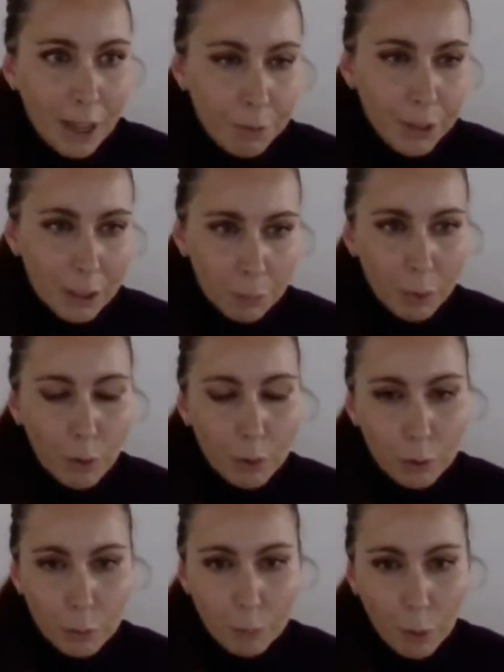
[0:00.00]
Africa's
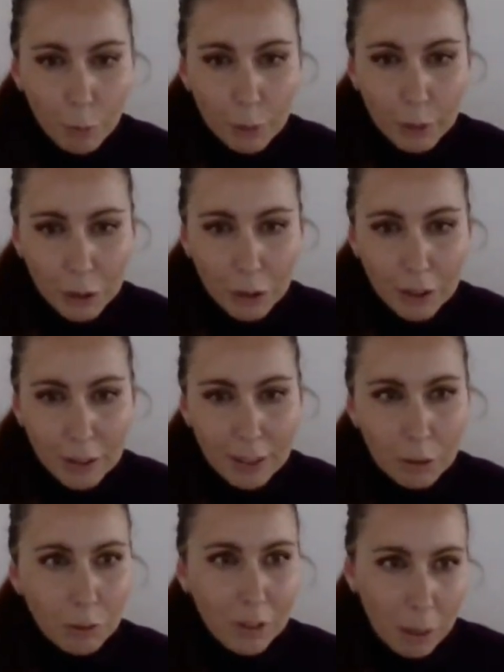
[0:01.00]
population is
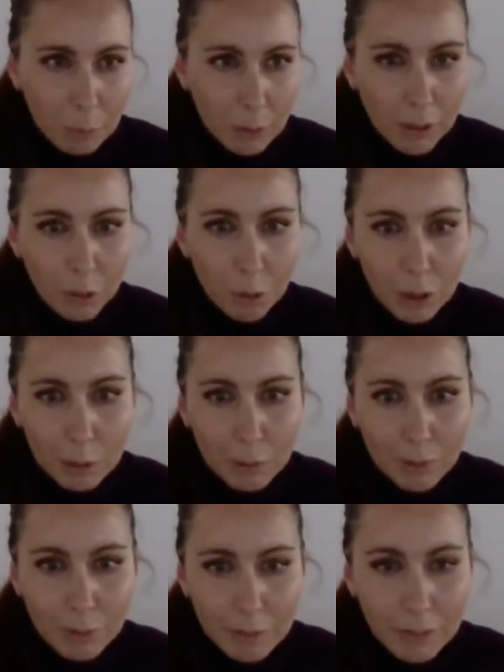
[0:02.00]
set to double in
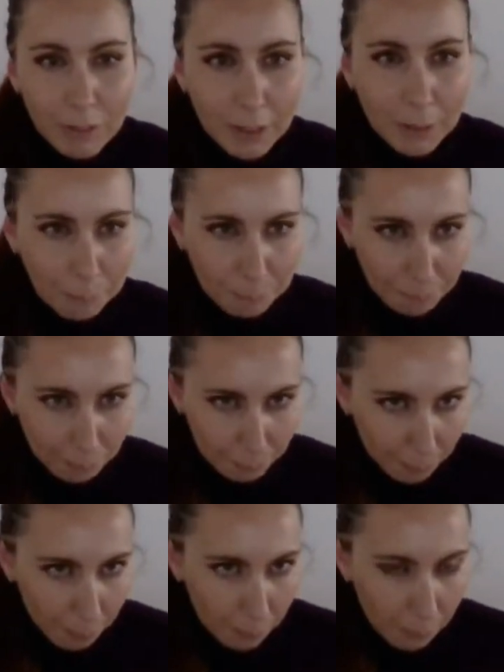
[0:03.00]
2015,
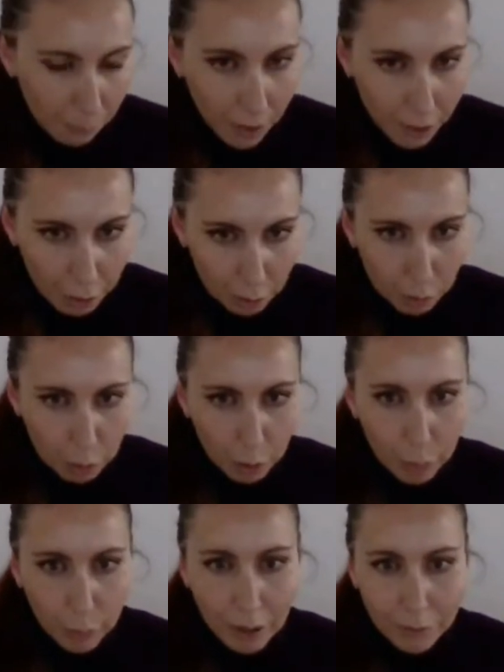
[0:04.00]
and
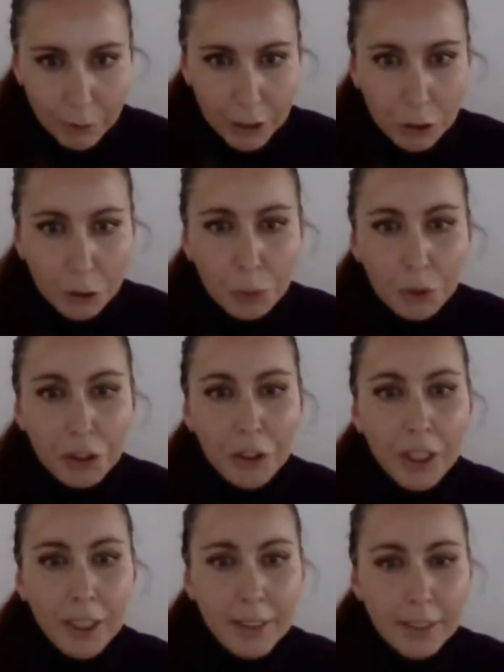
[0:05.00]
also African Union
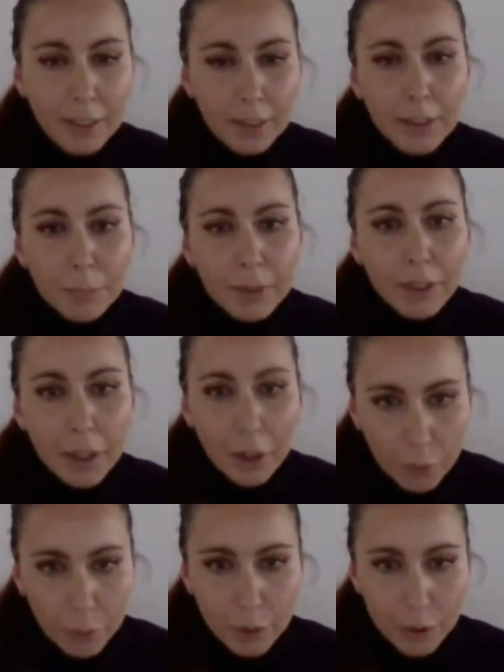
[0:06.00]
has
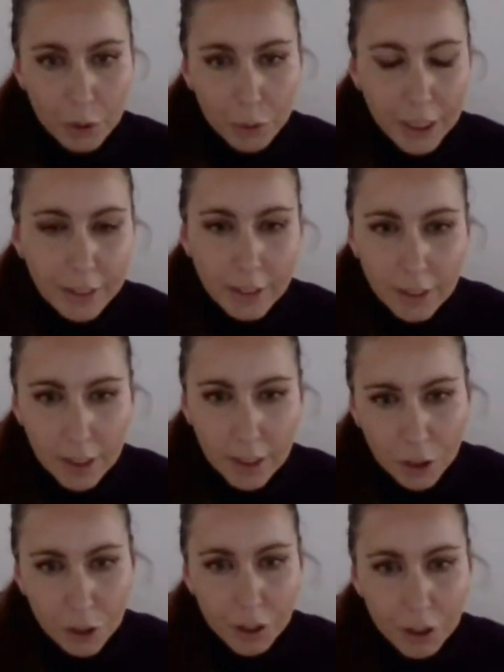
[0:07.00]
themselves created an
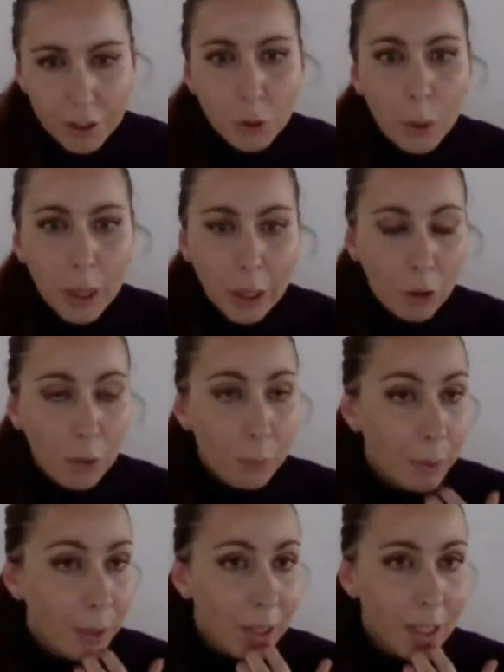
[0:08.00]
agenda to
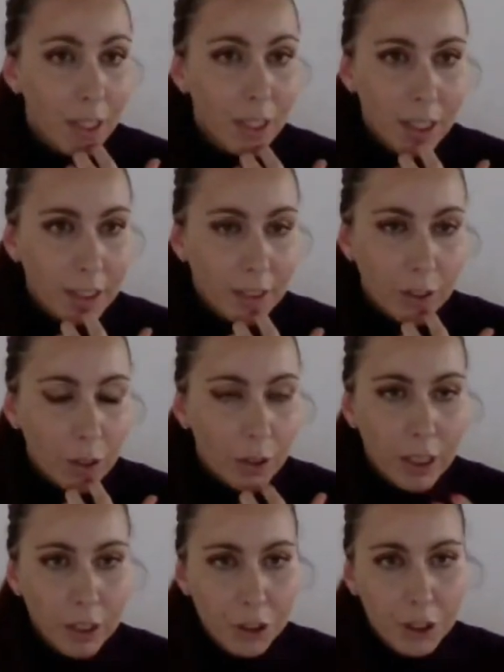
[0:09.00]
help. It's
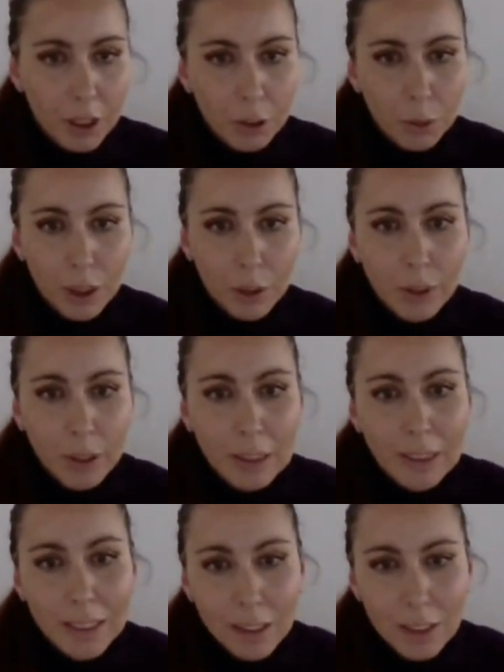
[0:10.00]
called Agenda
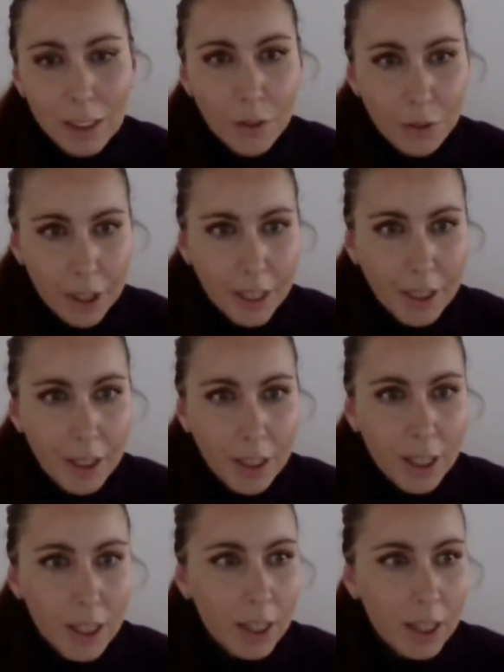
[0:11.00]
2063.